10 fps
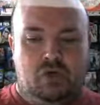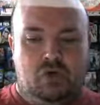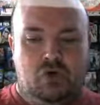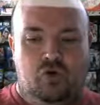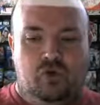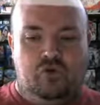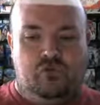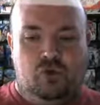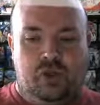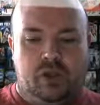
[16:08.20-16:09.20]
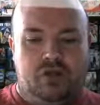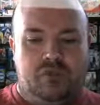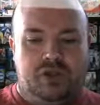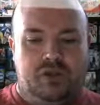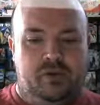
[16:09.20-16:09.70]
row of 4
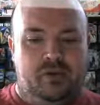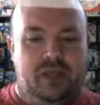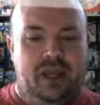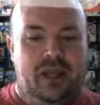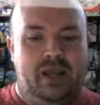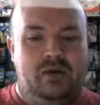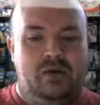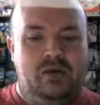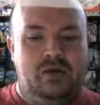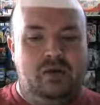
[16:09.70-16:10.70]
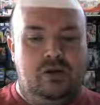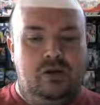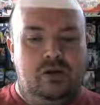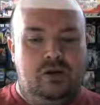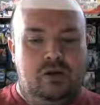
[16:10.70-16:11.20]
cubes, either diagonal
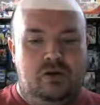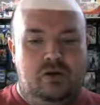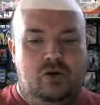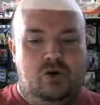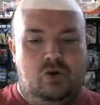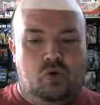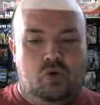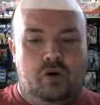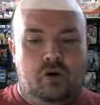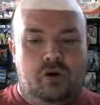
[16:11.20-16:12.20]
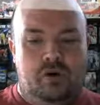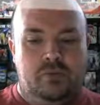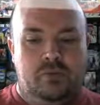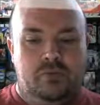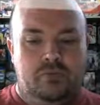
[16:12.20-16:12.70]
or
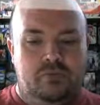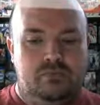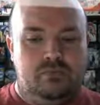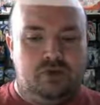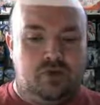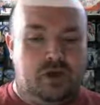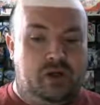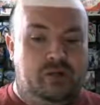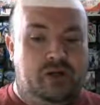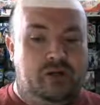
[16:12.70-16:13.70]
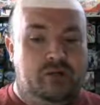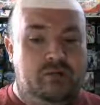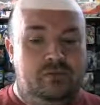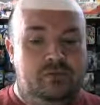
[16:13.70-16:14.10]
straight up and down,